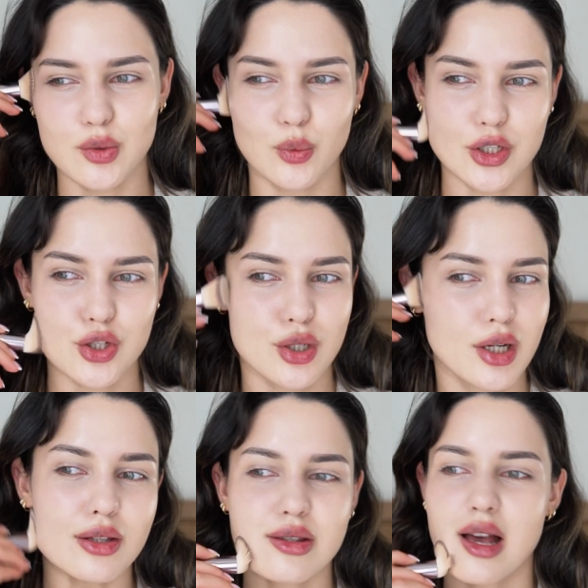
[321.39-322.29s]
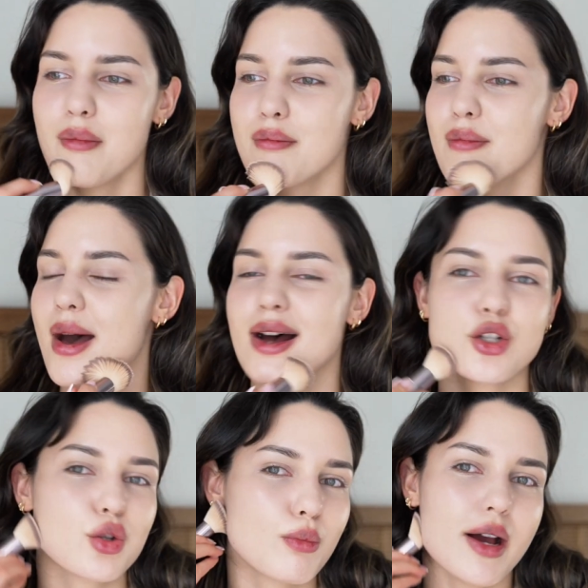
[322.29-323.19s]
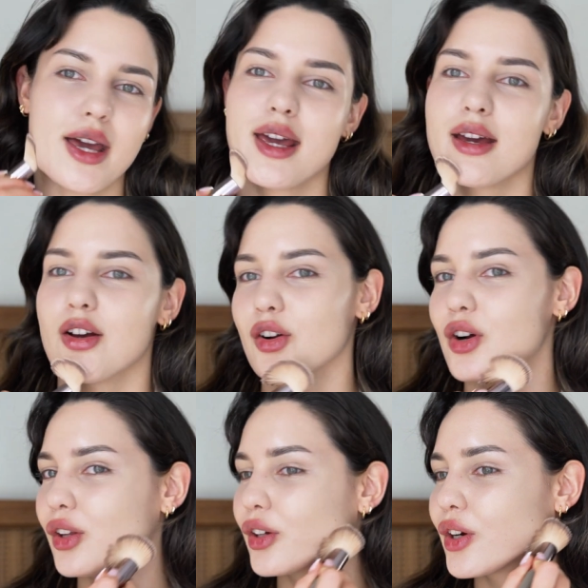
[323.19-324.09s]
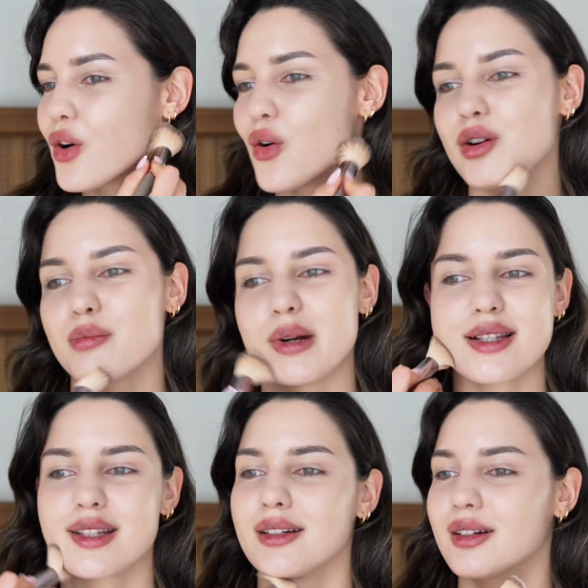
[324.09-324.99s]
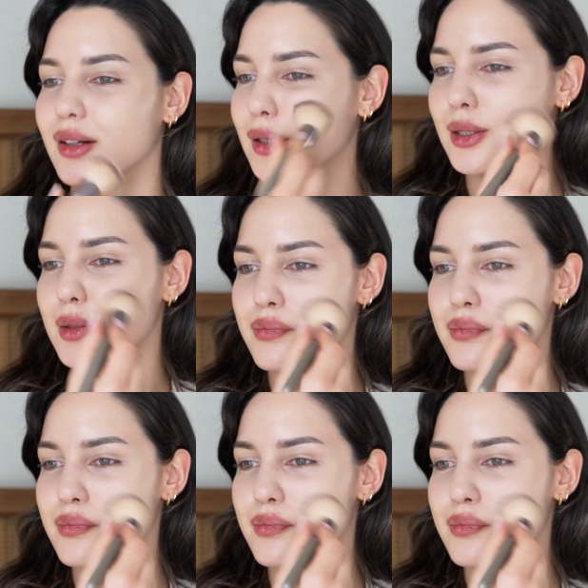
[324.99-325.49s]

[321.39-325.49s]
which does not match my hair color or my skin color.